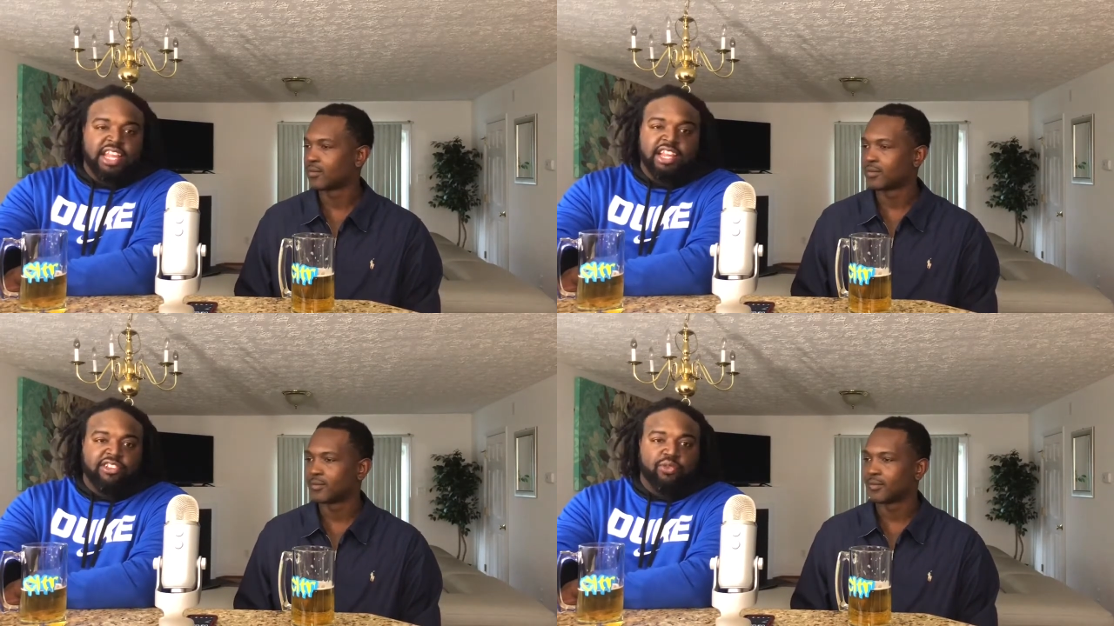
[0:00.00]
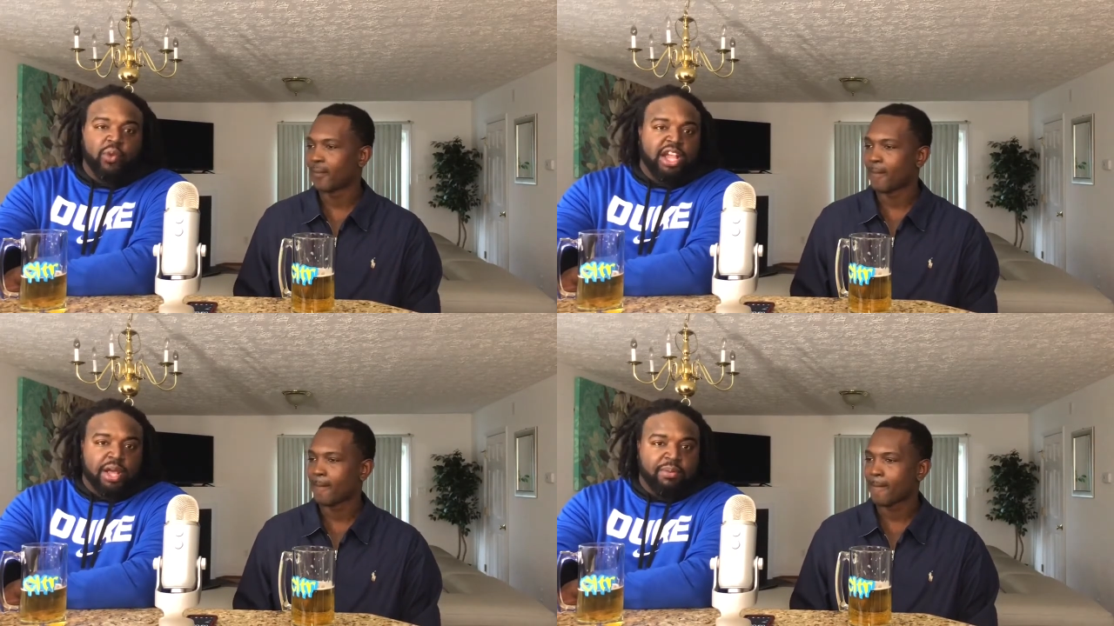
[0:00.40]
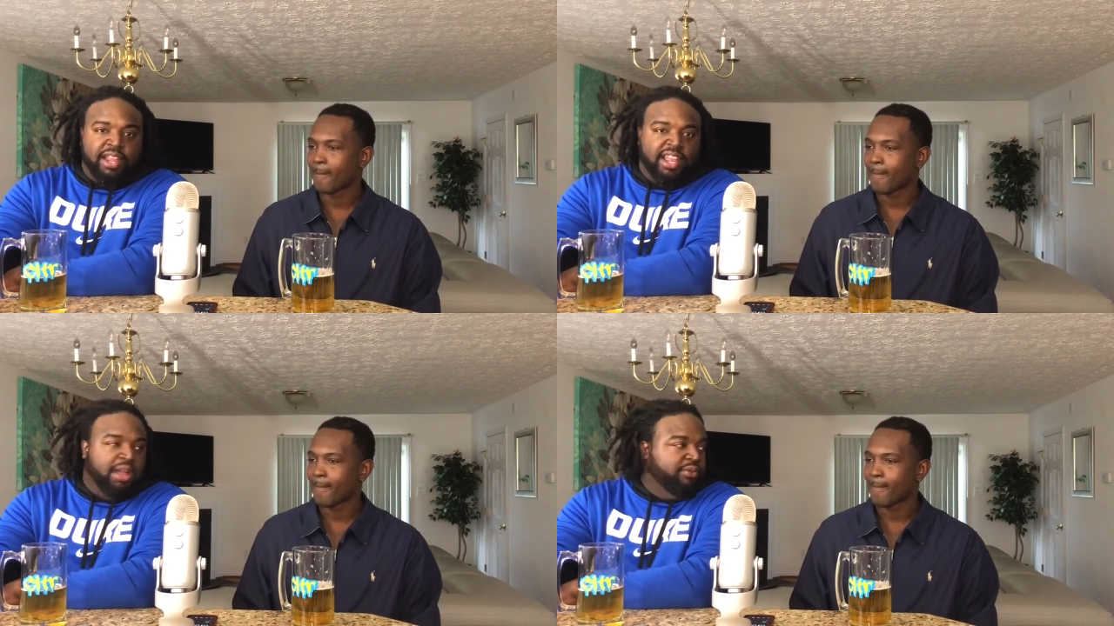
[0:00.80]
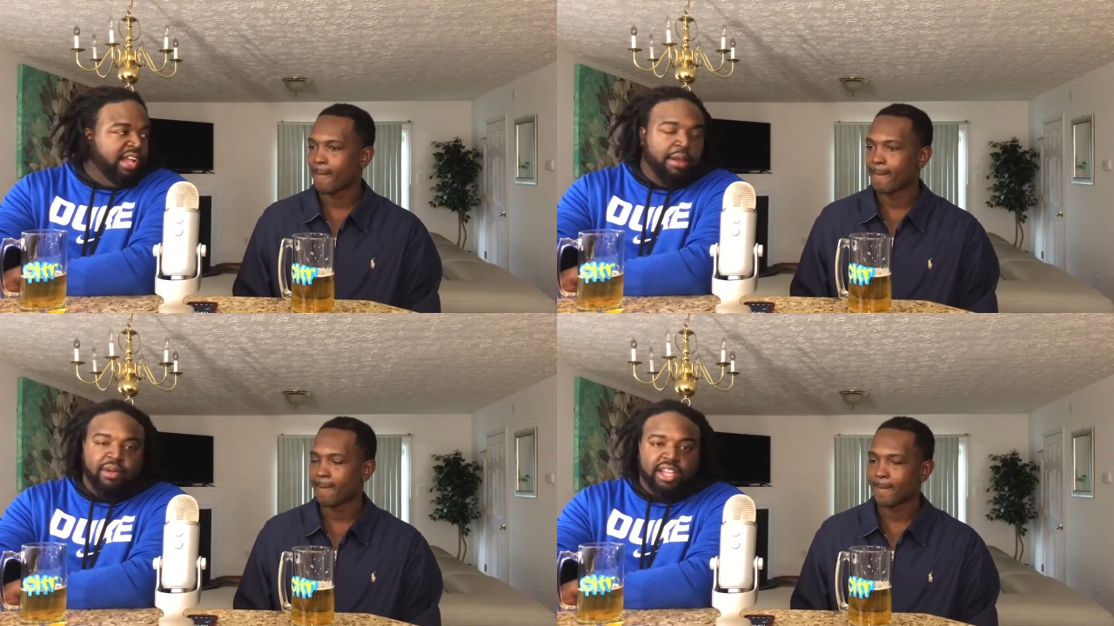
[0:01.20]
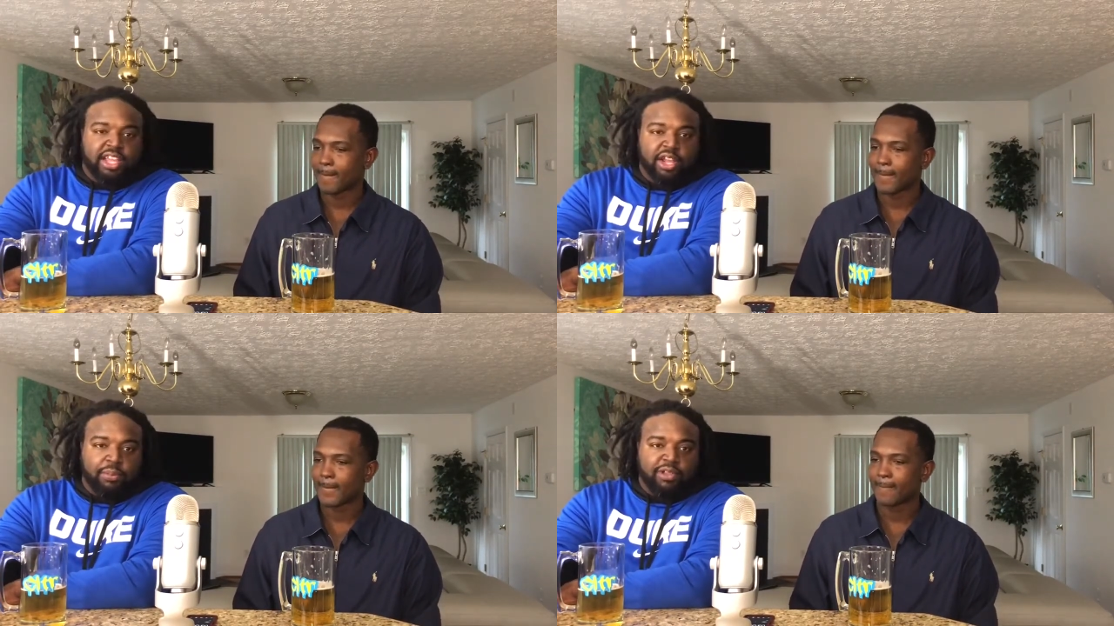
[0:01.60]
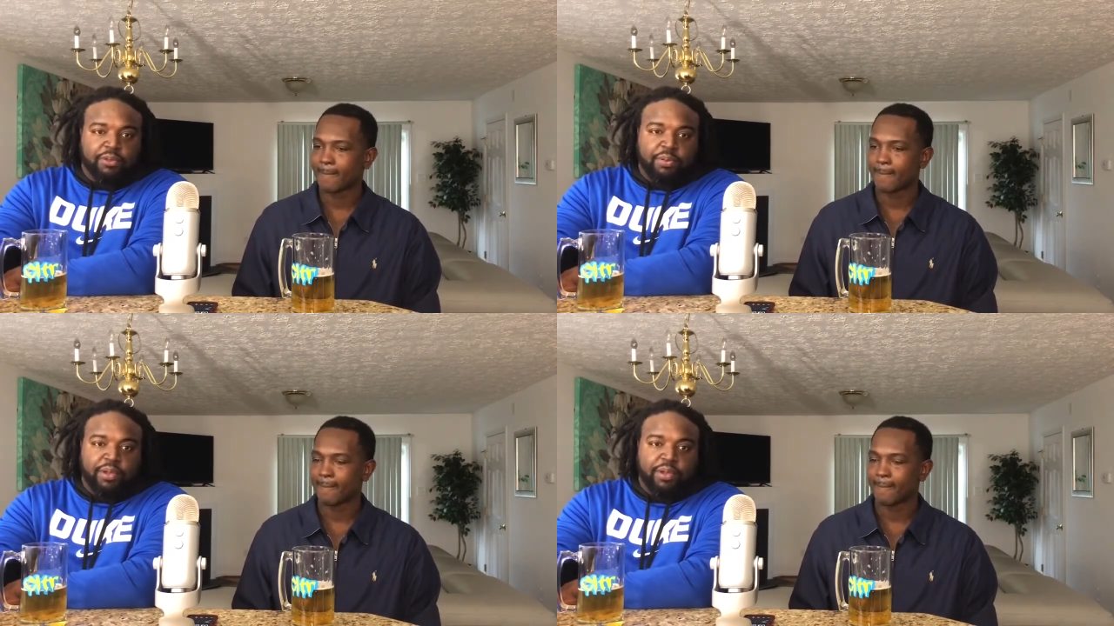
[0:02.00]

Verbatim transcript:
Speaker 1: He didn't just wake up that day and was like, "I'm gonna kill a bunch of